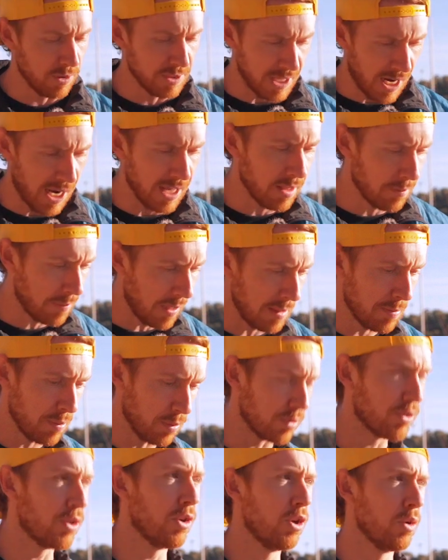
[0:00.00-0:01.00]
other
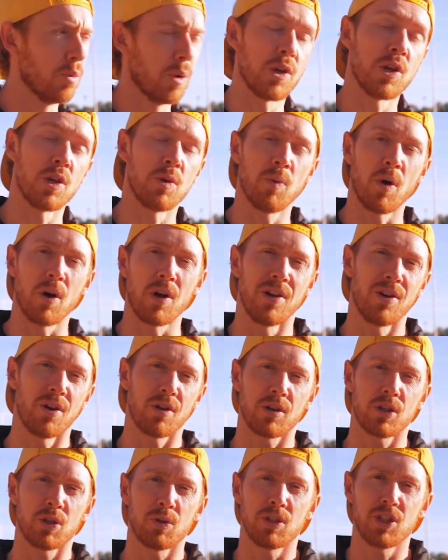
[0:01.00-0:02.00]
people to do what you want in
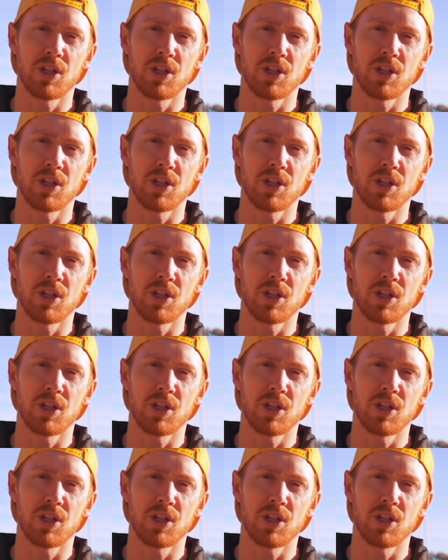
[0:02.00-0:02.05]
order to